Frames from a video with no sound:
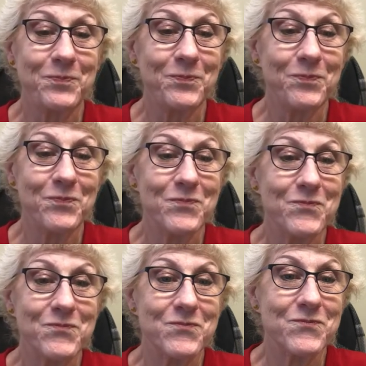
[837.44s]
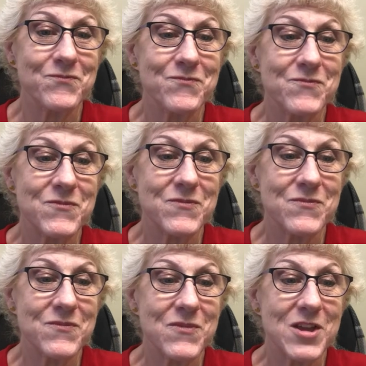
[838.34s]

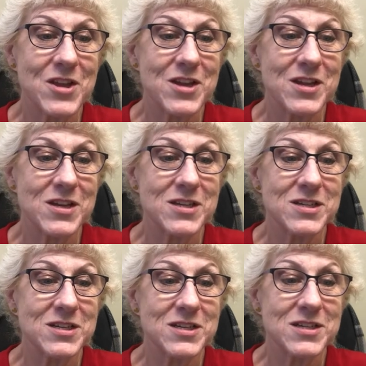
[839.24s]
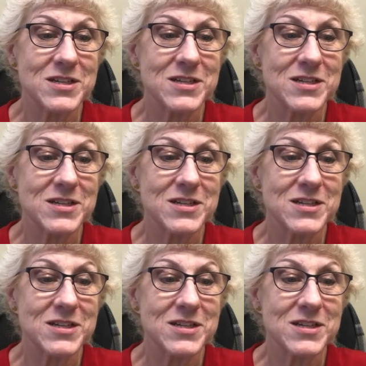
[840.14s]
(no one is talking)